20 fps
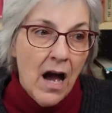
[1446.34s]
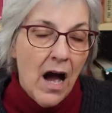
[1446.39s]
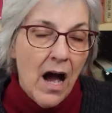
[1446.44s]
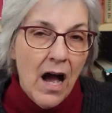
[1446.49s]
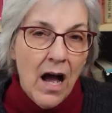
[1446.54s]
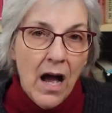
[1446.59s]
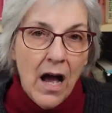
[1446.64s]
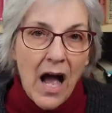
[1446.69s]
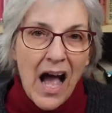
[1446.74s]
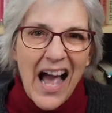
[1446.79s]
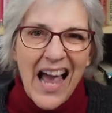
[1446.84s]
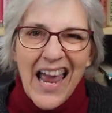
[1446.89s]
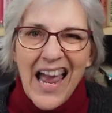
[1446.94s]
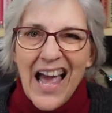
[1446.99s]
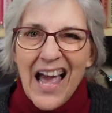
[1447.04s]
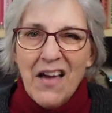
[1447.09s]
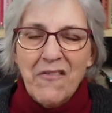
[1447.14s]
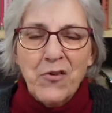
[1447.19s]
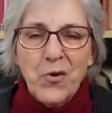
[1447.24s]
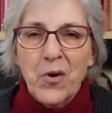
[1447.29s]
I
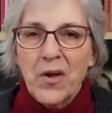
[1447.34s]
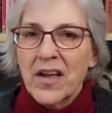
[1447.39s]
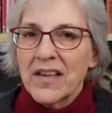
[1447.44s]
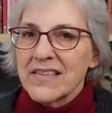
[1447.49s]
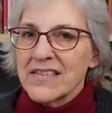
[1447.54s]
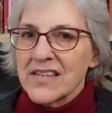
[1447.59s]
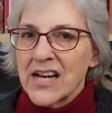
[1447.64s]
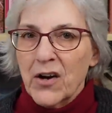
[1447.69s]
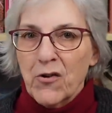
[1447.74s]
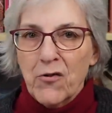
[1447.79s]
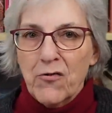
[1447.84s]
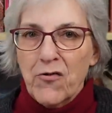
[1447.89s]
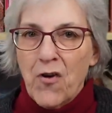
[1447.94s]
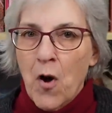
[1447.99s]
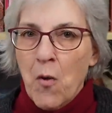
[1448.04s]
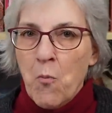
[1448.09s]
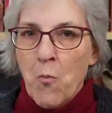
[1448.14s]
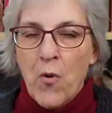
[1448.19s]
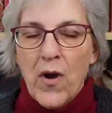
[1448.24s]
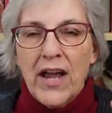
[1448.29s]
have a
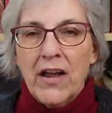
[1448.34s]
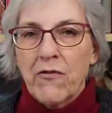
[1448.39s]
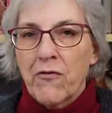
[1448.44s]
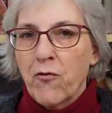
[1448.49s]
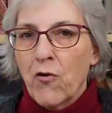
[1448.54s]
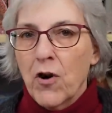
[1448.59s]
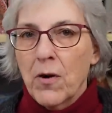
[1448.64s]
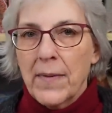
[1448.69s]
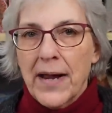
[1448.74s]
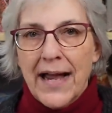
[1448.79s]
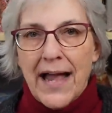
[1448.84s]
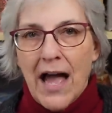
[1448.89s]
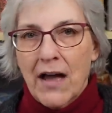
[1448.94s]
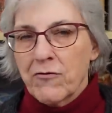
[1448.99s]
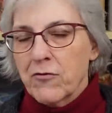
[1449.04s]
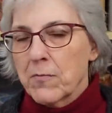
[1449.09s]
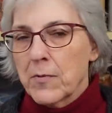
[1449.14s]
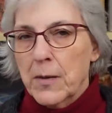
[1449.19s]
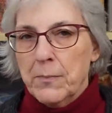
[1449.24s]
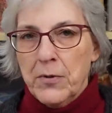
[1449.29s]
styrofoam wig form I
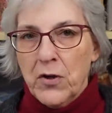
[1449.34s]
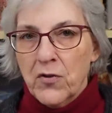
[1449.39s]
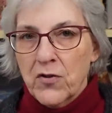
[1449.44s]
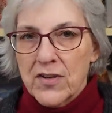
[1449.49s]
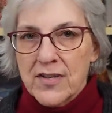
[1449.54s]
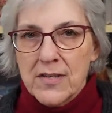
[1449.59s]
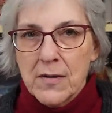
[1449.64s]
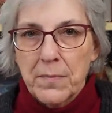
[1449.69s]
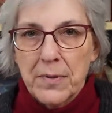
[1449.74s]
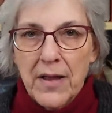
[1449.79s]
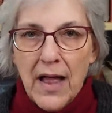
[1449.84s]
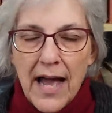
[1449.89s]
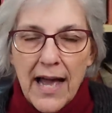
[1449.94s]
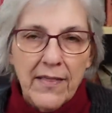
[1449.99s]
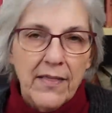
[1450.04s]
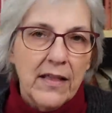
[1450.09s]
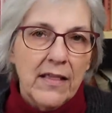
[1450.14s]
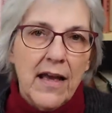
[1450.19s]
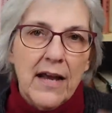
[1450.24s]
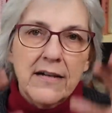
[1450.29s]
got from a beauty supply.
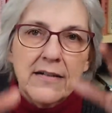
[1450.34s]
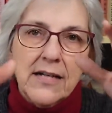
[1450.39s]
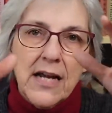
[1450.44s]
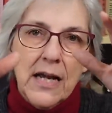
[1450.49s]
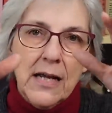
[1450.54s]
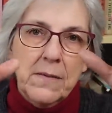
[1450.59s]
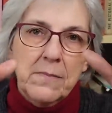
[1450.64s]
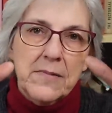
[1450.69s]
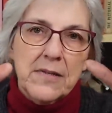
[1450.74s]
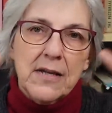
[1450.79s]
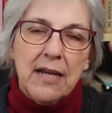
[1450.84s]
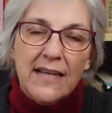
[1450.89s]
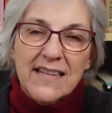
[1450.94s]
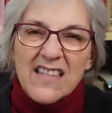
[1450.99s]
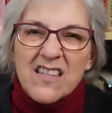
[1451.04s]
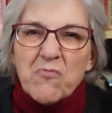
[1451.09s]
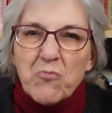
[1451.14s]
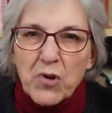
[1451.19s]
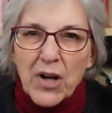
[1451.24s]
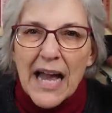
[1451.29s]
A lot of times
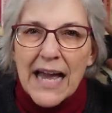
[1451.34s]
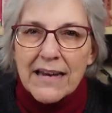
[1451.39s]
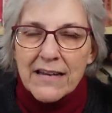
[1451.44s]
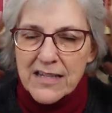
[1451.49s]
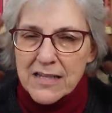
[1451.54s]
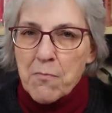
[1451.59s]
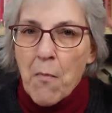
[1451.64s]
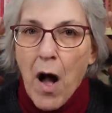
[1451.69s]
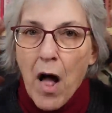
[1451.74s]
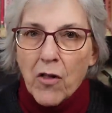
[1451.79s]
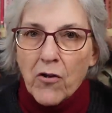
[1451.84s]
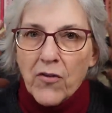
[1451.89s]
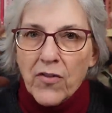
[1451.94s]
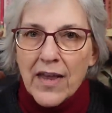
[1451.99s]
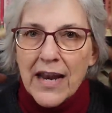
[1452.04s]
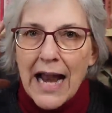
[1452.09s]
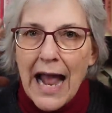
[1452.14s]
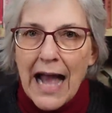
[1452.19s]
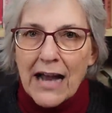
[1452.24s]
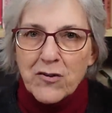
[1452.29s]
it's kind of smaller
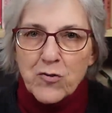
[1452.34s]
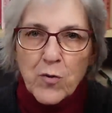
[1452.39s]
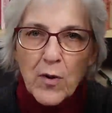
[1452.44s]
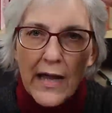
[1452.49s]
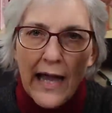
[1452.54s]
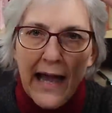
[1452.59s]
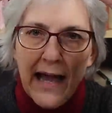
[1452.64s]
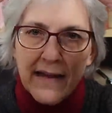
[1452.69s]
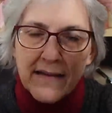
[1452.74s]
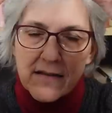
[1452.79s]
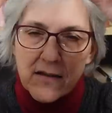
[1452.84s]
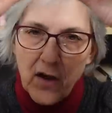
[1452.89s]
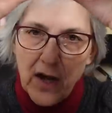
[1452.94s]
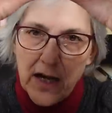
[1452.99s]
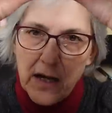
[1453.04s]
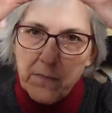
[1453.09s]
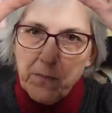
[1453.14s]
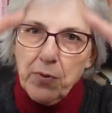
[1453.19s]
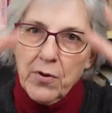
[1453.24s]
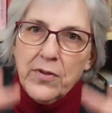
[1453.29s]
than an actual head, so I
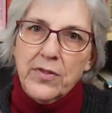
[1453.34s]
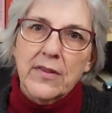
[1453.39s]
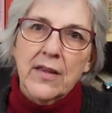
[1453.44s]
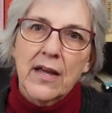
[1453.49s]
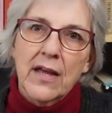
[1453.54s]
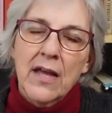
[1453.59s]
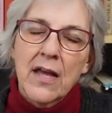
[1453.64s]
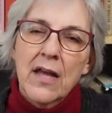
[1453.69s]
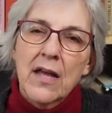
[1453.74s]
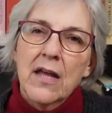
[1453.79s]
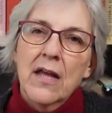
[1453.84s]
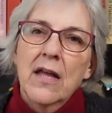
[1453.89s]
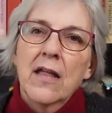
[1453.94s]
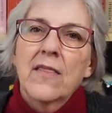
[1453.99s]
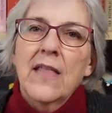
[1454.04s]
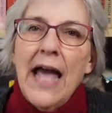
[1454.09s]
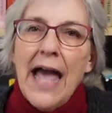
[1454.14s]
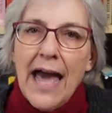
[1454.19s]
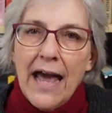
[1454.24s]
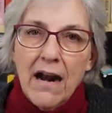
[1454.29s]
can put the
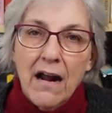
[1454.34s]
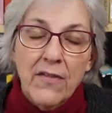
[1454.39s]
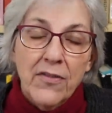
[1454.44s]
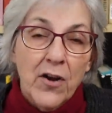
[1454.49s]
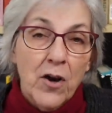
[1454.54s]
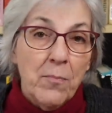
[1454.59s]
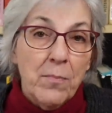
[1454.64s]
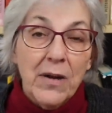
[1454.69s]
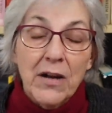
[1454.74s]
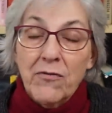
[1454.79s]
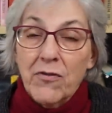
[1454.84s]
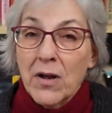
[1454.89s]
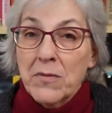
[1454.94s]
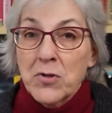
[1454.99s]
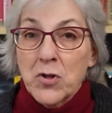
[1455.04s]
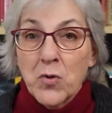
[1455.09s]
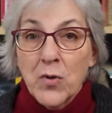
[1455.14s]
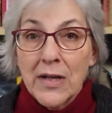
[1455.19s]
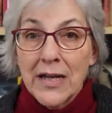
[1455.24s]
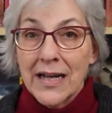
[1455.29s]
hat on there. But if
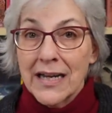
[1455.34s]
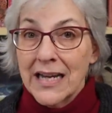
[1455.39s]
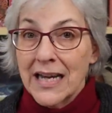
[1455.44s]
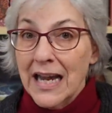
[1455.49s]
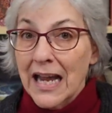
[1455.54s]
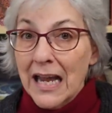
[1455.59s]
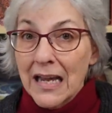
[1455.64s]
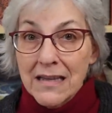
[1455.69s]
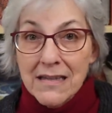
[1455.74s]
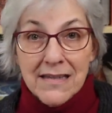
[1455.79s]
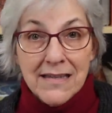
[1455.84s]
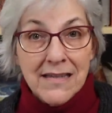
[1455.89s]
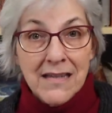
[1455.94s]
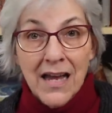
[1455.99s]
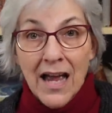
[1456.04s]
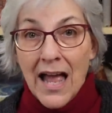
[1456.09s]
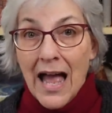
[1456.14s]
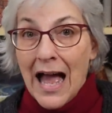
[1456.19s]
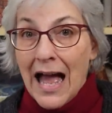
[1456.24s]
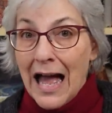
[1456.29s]
I'm doing a kid's
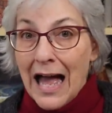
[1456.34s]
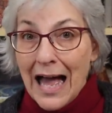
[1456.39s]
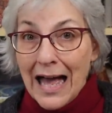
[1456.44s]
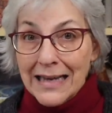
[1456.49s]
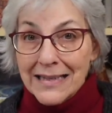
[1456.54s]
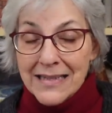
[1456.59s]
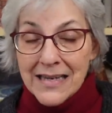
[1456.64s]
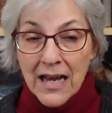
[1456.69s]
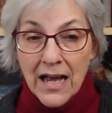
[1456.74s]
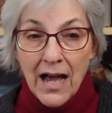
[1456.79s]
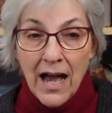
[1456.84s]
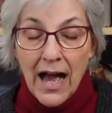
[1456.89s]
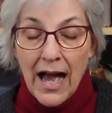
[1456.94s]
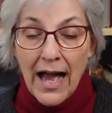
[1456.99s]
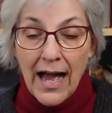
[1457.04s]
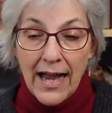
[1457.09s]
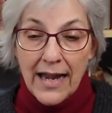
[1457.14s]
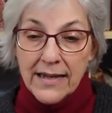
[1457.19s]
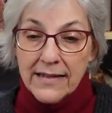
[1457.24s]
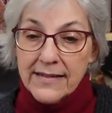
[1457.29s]
hat,
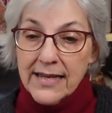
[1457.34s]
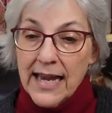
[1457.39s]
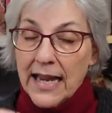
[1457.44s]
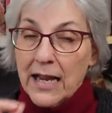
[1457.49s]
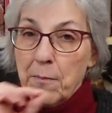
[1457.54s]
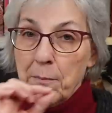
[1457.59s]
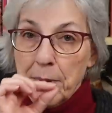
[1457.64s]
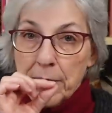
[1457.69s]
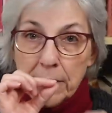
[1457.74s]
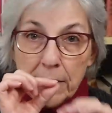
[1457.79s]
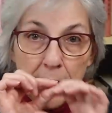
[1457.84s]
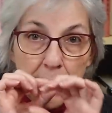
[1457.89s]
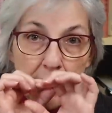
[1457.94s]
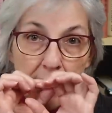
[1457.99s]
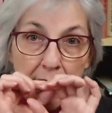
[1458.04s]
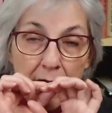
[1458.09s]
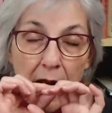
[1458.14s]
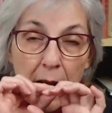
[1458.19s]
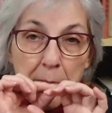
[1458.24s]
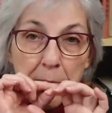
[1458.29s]
I take a
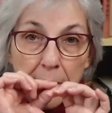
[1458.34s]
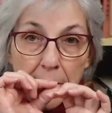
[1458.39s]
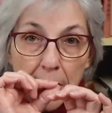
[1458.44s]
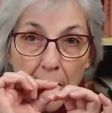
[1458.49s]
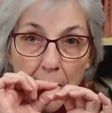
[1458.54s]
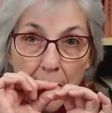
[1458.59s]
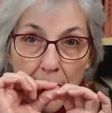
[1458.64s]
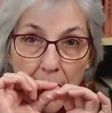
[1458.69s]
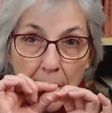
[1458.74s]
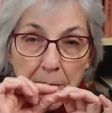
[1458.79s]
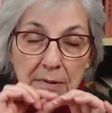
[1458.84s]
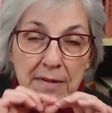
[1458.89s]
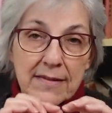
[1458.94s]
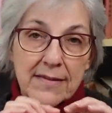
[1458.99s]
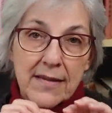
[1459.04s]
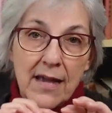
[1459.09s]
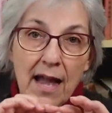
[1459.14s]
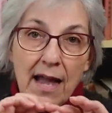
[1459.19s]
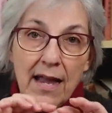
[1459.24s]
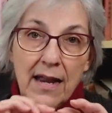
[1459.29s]
balloon and I blow it up
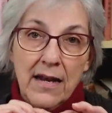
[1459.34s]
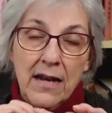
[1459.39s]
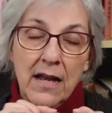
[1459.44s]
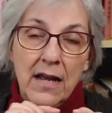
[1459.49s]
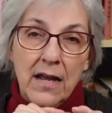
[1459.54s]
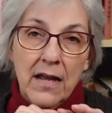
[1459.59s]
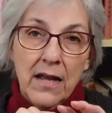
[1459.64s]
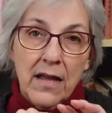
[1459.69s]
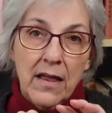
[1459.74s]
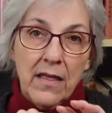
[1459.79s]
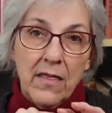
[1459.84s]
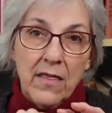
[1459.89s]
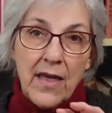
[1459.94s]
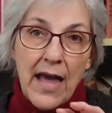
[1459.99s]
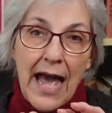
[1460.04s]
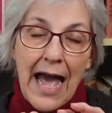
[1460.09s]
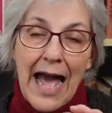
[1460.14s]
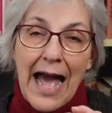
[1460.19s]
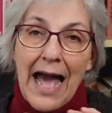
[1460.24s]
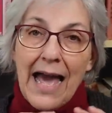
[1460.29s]
inside
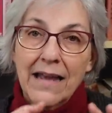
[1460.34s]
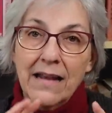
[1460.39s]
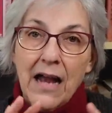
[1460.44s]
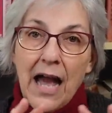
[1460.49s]
the hat.